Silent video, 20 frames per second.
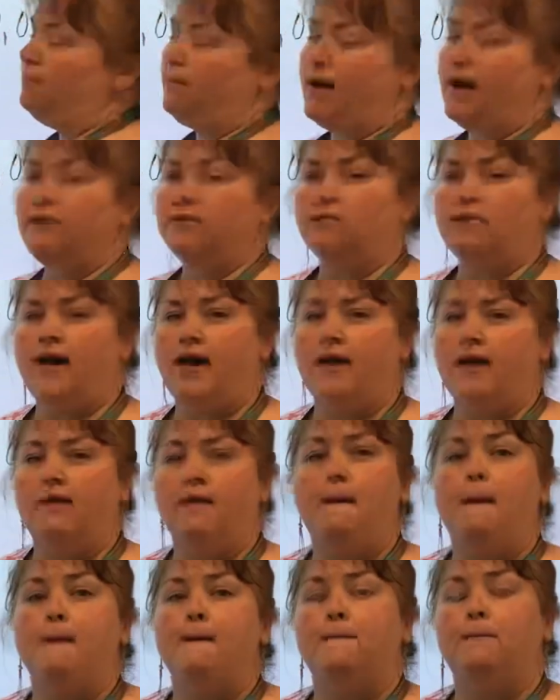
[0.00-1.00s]
by the way,
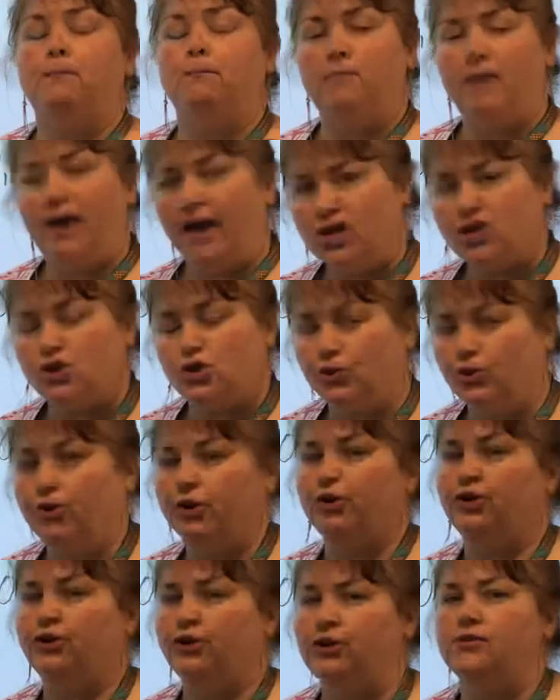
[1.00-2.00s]
make sure
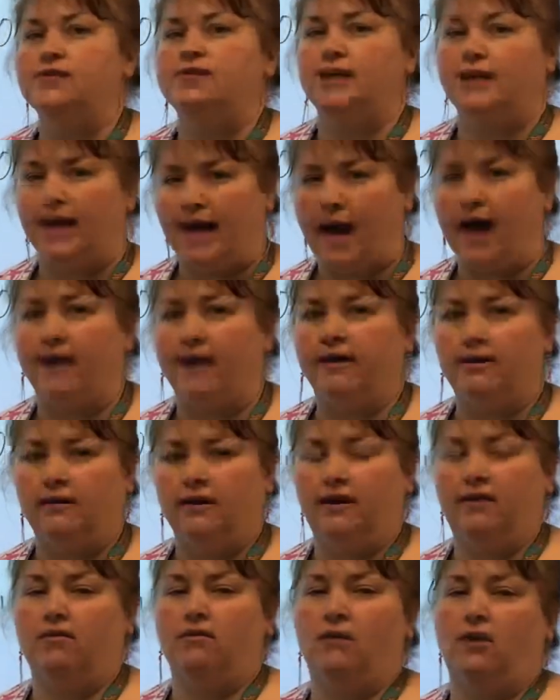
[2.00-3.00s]
you're using a
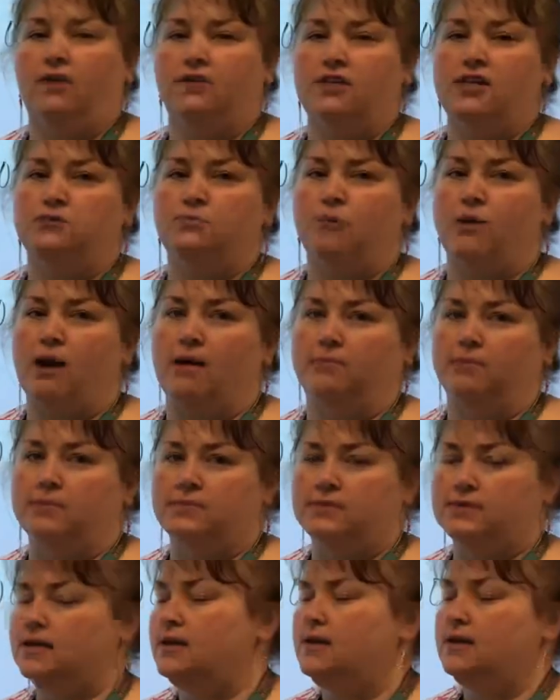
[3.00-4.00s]
calculator on these problems.